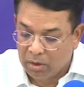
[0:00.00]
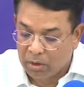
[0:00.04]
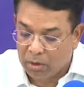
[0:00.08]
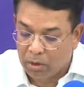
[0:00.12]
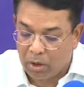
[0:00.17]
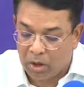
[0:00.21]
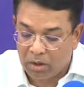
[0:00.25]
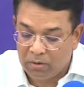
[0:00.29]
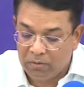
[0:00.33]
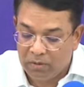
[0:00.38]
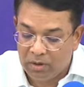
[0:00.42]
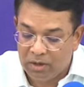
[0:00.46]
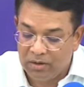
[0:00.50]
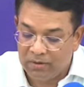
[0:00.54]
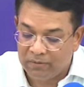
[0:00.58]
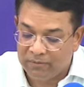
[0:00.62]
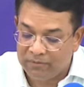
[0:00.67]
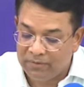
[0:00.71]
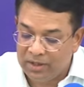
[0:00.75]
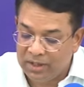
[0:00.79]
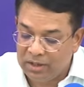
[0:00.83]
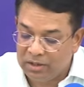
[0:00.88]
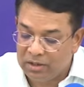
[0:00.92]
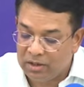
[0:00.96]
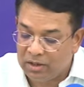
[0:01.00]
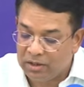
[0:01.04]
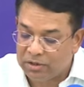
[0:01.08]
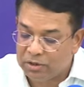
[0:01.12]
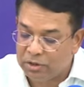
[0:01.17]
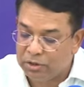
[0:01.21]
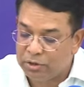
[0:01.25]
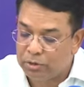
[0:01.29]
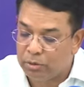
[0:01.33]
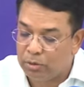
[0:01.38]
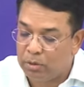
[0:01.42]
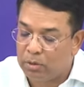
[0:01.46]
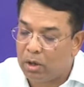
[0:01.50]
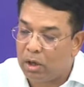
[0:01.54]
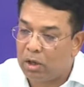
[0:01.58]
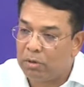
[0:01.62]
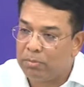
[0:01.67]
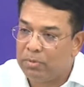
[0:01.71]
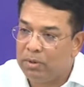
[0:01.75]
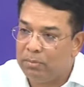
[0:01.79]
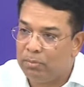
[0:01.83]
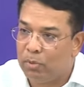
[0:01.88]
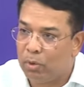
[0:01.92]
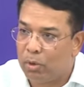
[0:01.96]
Convoy of vehicles should
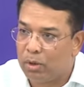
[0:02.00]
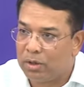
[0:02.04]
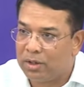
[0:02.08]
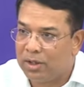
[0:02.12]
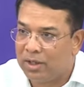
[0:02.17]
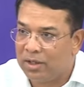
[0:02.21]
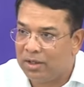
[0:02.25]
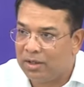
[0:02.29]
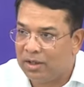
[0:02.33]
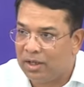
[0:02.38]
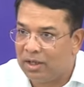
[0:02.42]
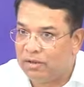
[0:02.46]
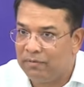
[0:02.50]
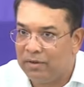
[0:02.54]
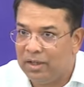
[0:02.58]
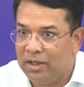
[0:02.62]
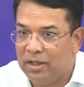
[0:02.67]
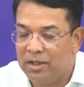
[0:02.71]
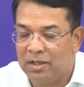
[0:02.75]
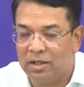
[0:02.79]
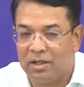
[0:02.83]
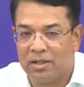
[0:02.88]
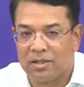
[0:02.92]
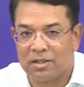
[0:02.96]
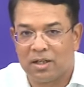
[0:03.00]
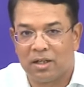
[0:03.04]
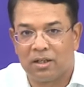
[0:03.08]
not be more than 10 vehicles.